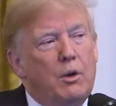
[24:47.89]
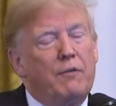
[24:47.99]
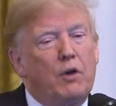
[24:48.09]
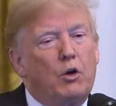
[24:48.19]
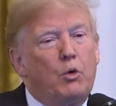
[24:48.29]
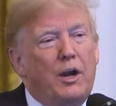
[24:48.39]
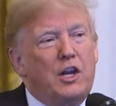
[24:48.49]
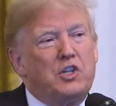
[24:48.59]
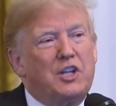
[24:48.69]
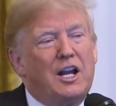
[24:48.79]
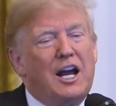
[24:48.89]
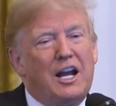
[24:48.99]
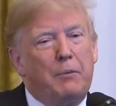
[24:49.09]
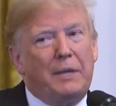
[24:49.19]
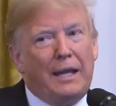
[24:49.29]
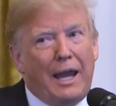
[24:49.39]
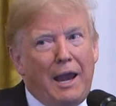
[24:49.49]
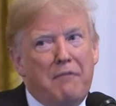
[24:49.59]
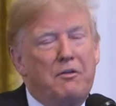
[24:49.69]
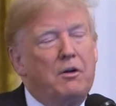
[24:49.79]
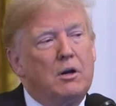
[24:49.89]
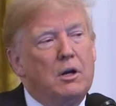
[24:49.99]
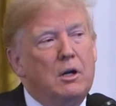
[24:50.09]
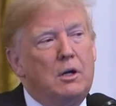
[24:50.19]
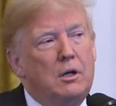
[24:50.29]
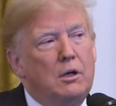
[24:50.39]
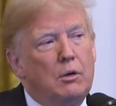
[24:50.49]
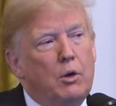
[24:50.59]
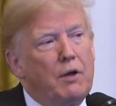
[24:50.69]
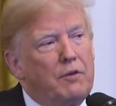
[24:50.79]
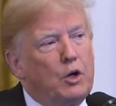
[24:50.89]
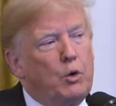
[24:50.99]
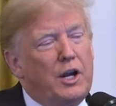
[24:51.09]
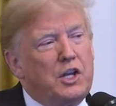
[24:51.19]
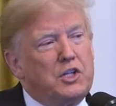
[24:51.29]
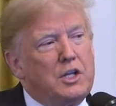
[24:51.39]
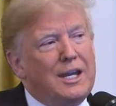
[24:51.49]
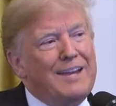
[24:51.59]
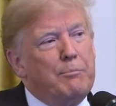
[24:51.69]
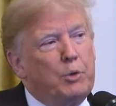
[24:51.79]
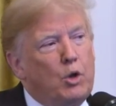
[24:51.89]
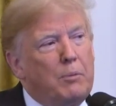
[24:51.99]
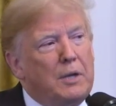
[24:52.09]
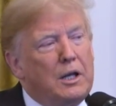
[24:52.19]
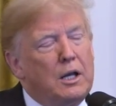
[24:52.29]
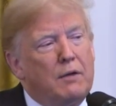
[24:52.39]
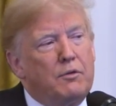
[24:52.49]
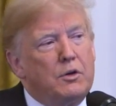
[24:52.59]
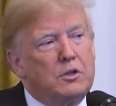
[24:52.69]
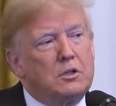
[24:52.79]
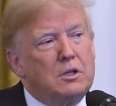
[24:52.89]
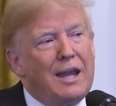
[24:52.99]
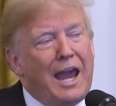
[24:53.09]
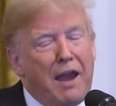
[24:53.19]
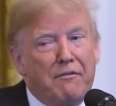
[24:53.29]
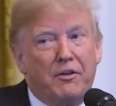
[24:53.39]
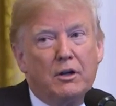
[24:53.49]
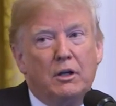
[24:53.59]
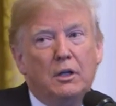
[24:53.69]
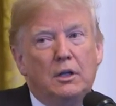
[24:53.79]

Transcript: We have our greatest economy ever. We have our greatest employment numbers ever.